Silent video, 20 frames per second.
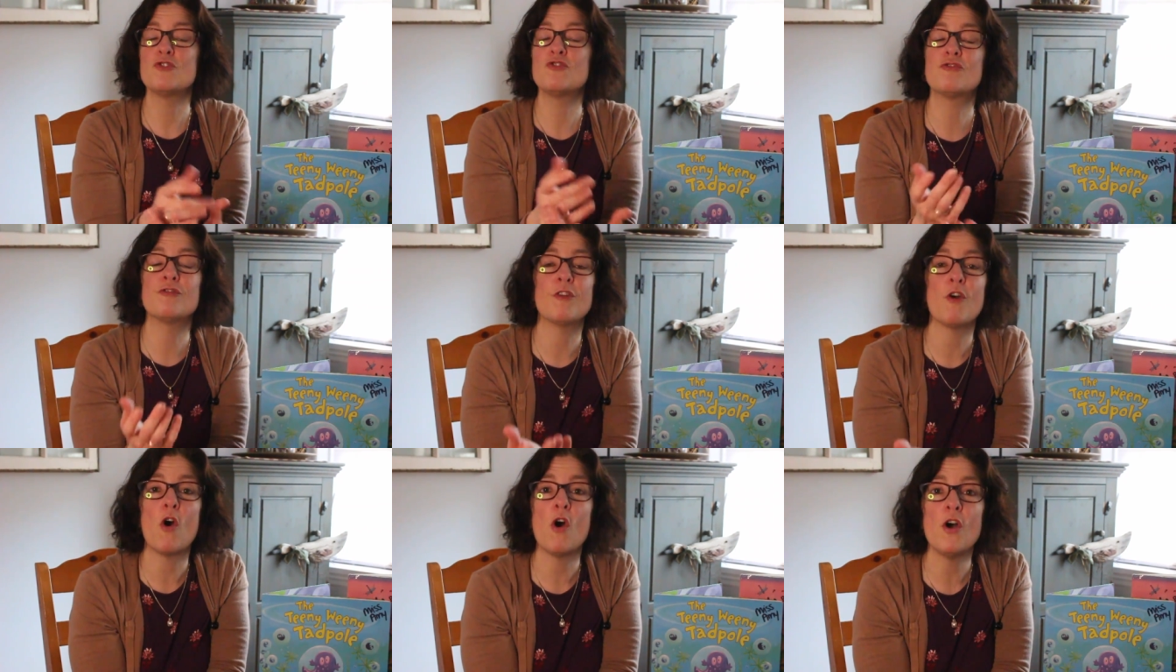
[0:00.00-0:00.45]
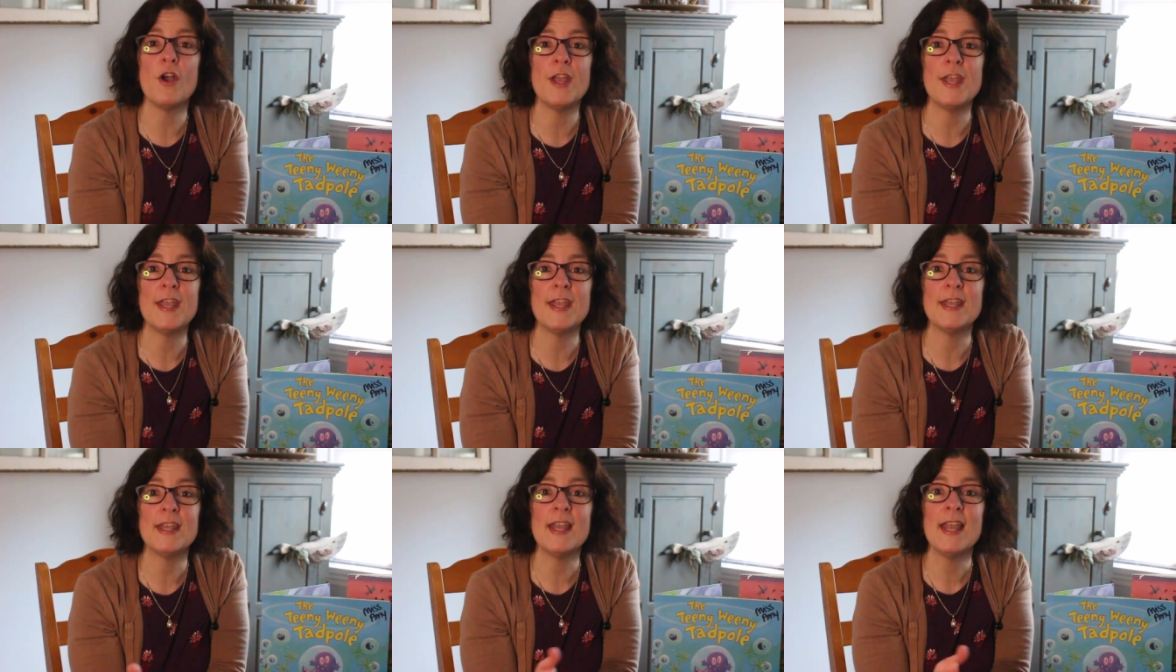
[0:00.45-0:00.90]

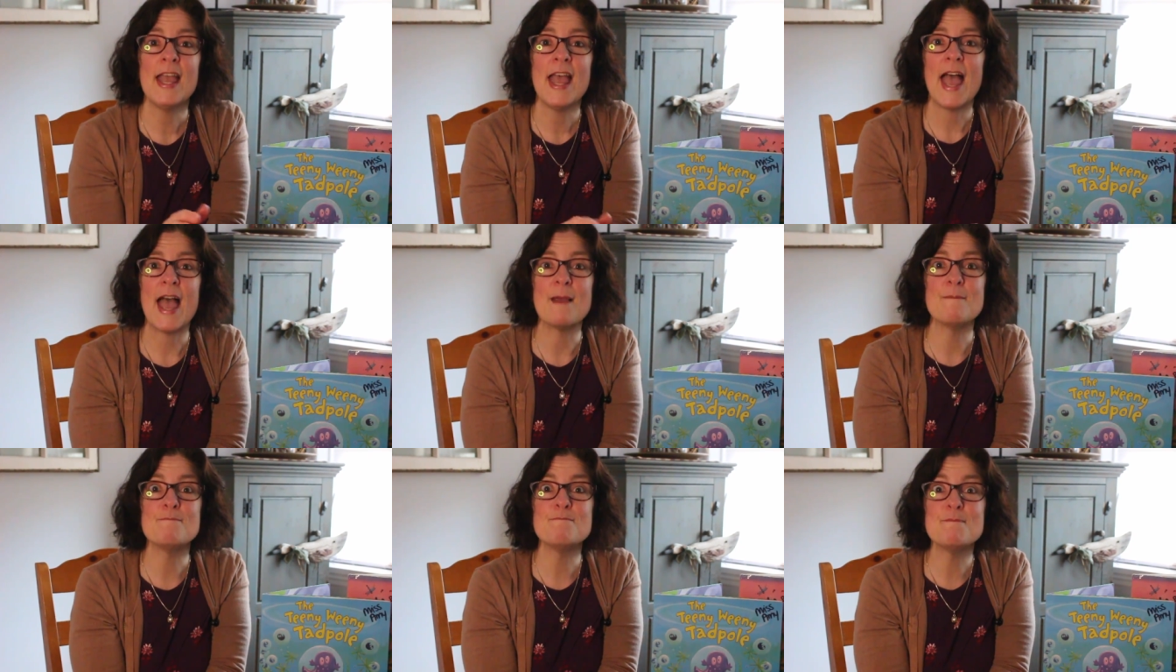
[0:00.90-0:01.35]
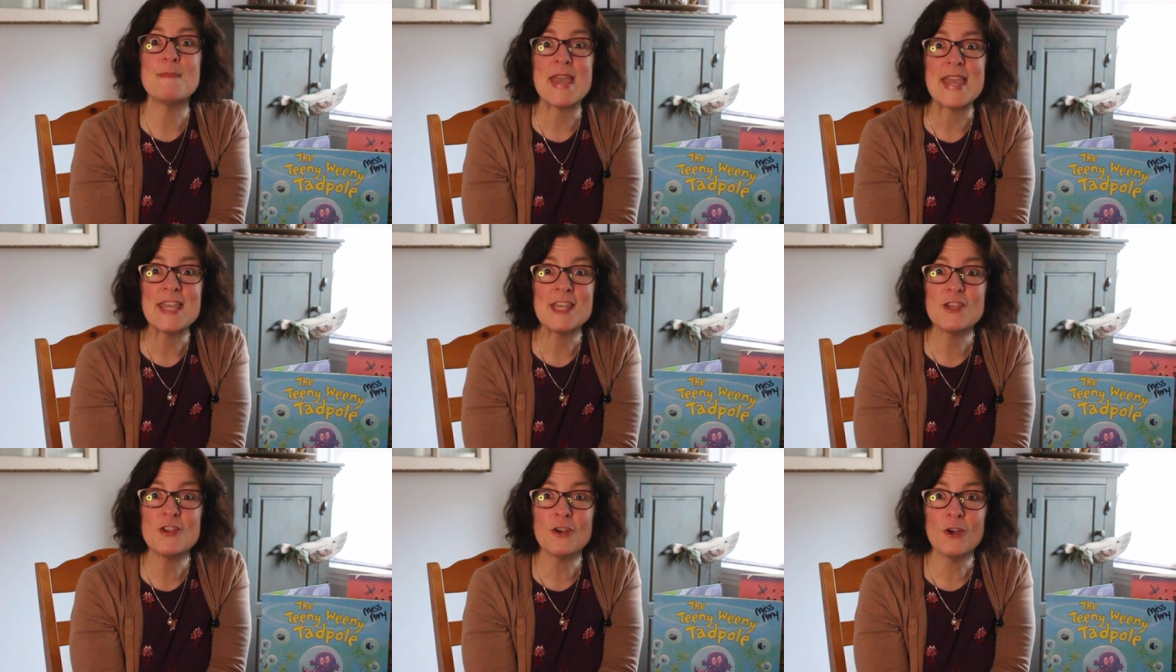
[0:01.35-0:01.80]
drawing, and
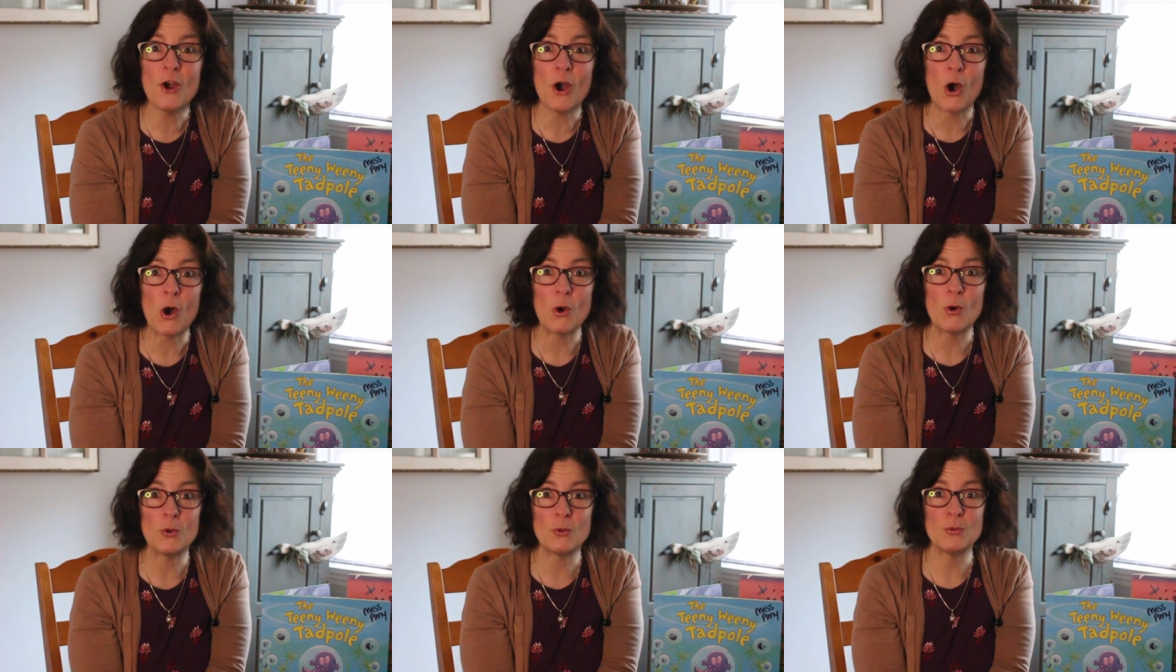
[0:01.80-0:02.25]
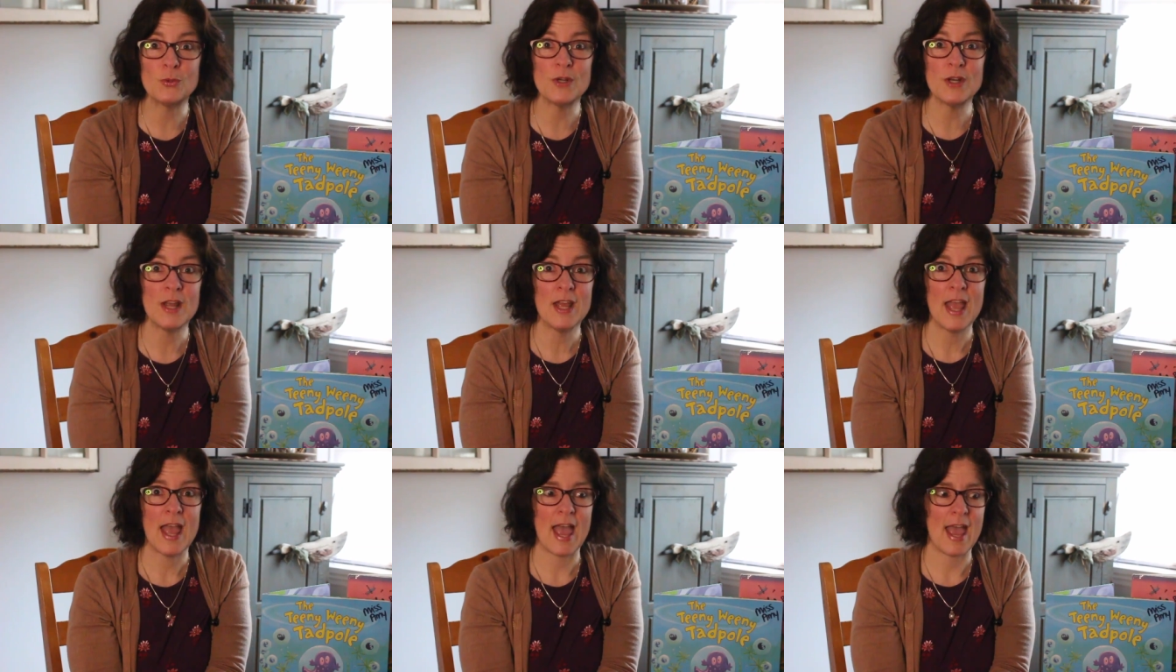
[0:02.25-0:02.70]
make your
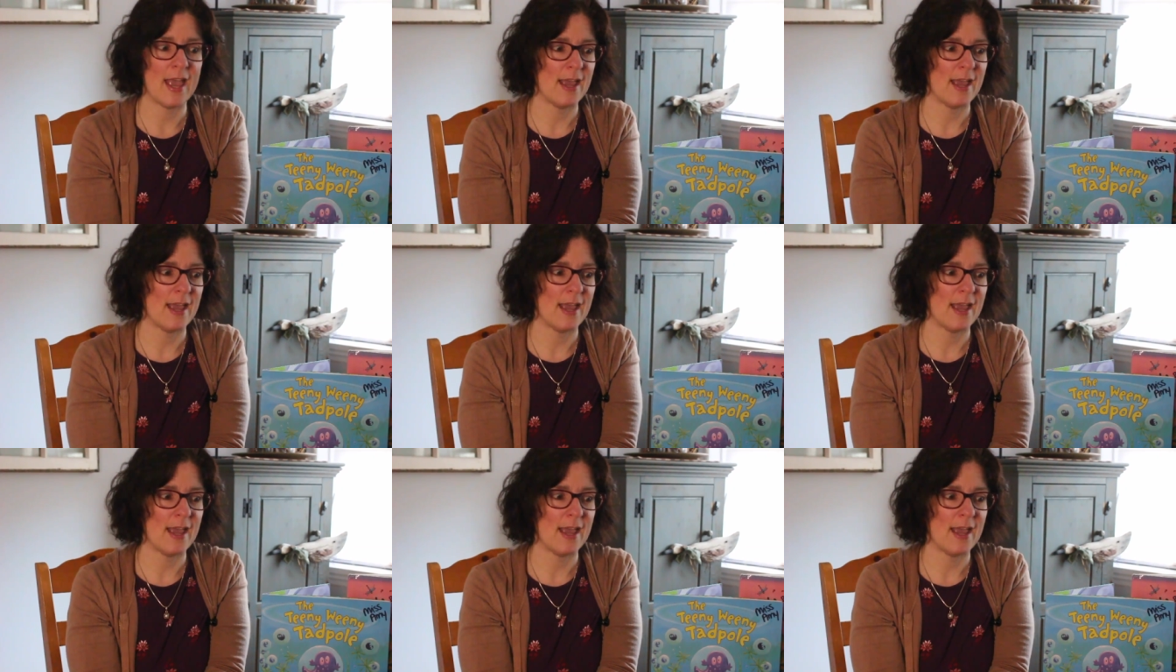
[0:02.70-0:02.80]
own